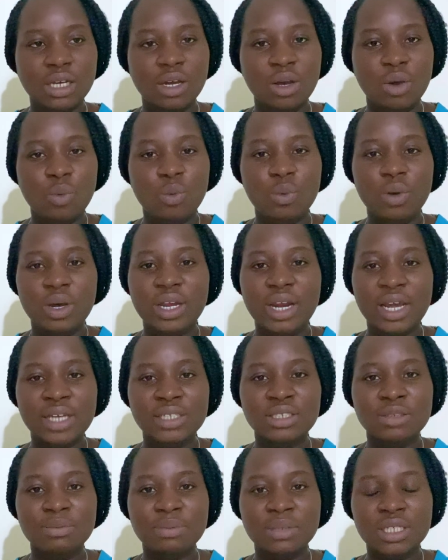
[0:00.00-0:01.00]
what I
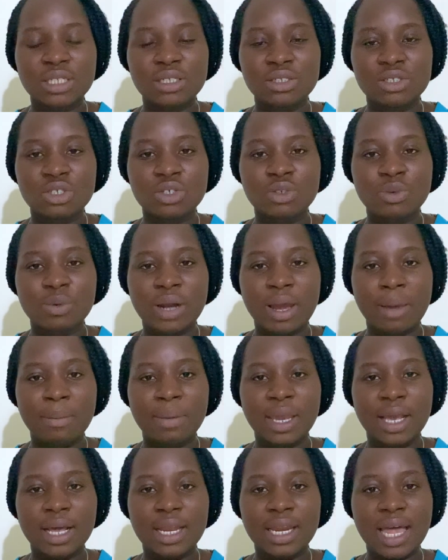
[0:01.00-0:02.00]
typically do when I'm
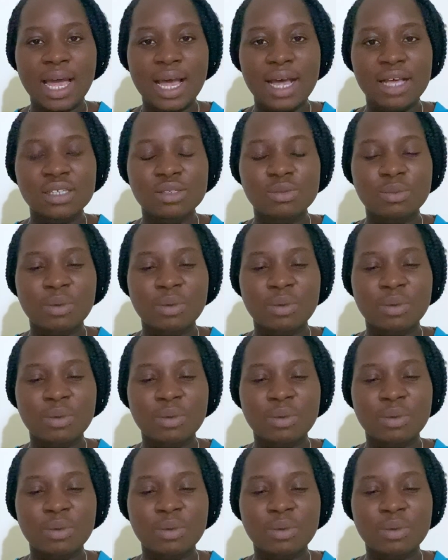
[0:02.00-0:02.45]
in class,